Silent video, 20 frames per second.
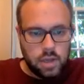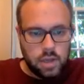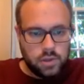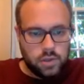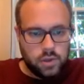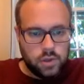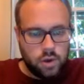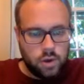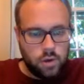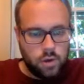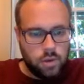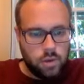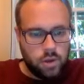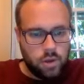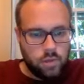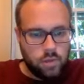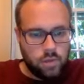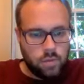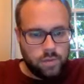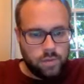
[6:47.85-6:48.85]
So
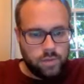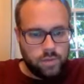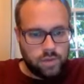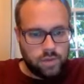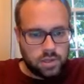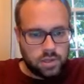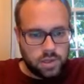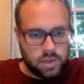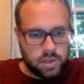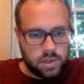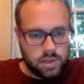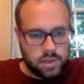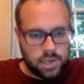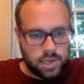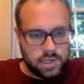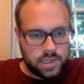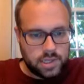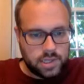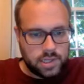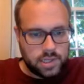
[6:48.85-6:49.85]
cobalt will be first on the
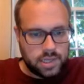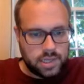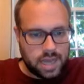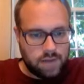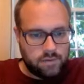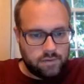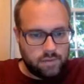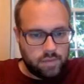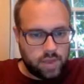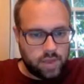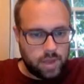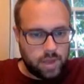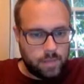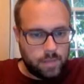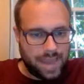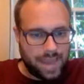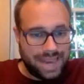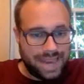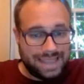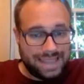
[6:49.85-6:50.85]
list because
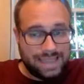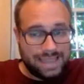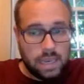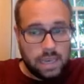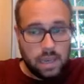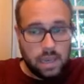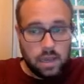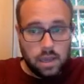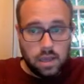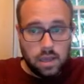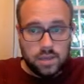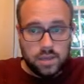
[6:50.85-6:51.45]
alphabetically